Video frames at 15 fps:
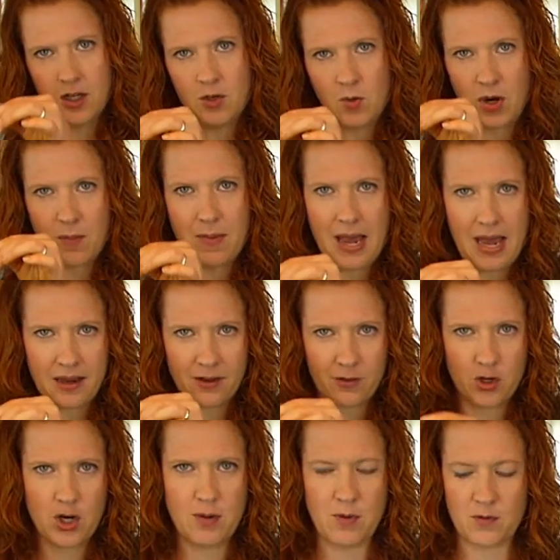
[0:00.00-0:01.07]
You want a bag
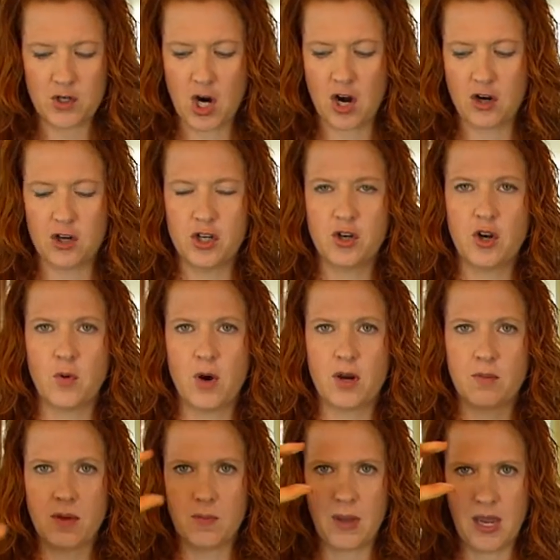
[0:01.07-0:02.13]
of cream of tartar. You don't want
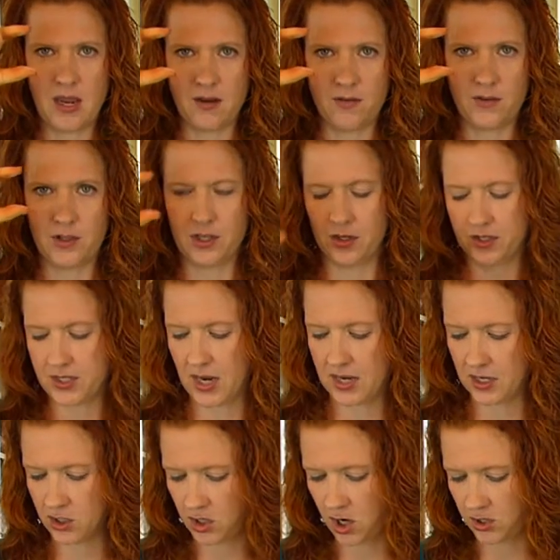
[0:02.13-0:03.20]
to be paying for little
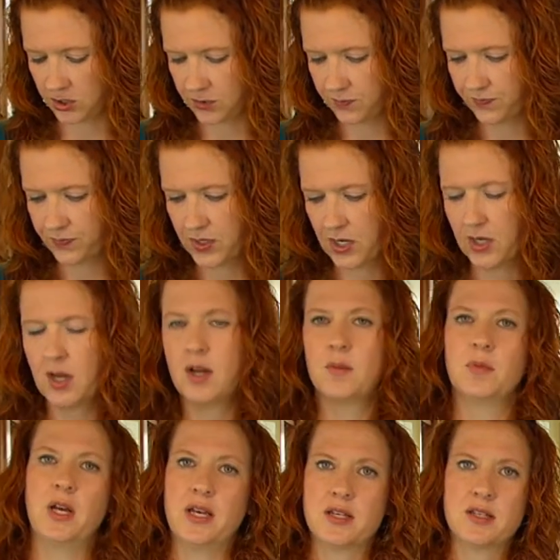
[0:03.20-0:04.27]
tiny jars.
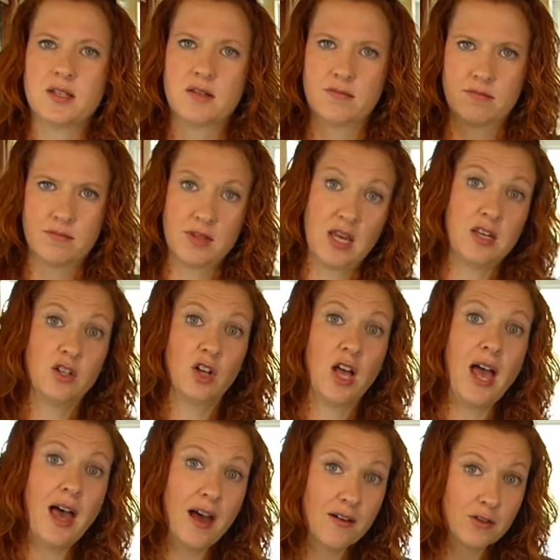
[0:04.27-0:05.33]
Plus, then you'll
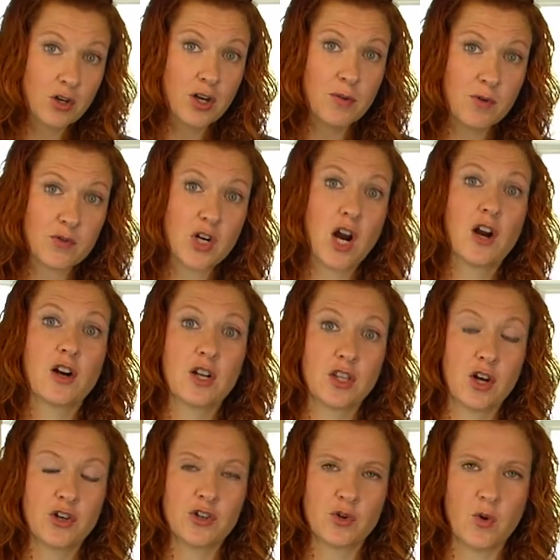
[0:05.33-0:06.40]
have cream of tartar in
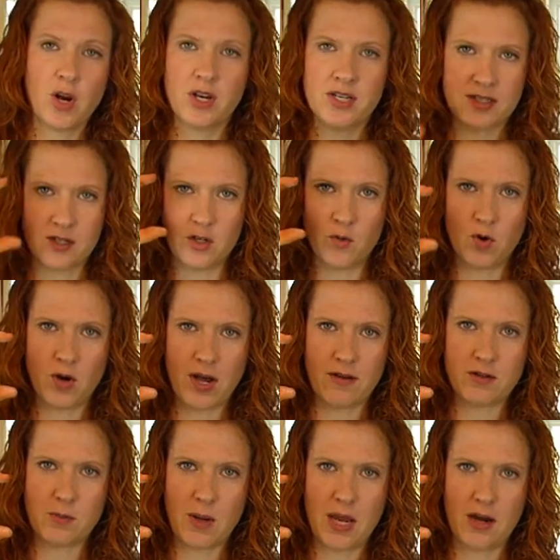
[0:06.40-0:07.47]
larger quantities and you won't
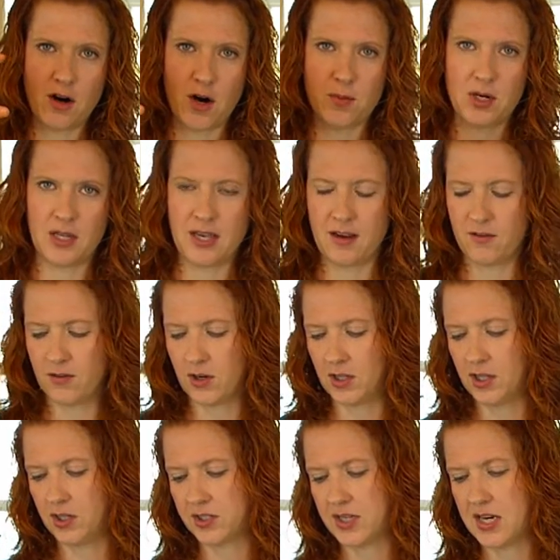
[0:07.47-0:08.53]
have to pay an arm and a leg for a
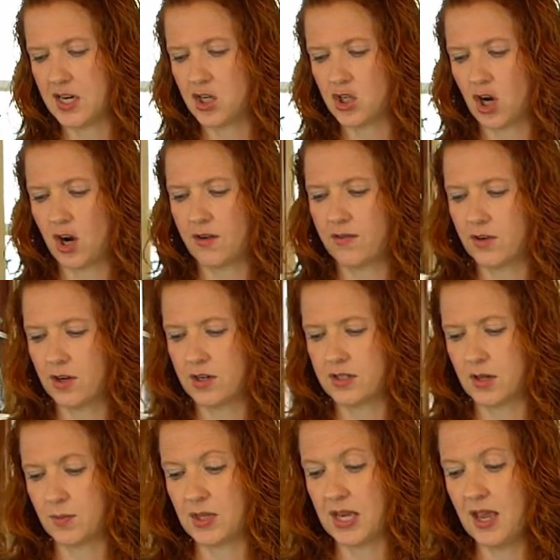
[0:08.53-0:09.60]
little teeny jar for
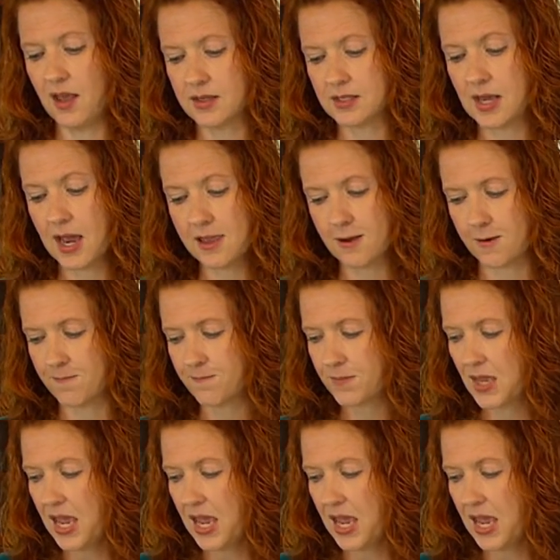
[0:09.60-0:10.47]
something else either.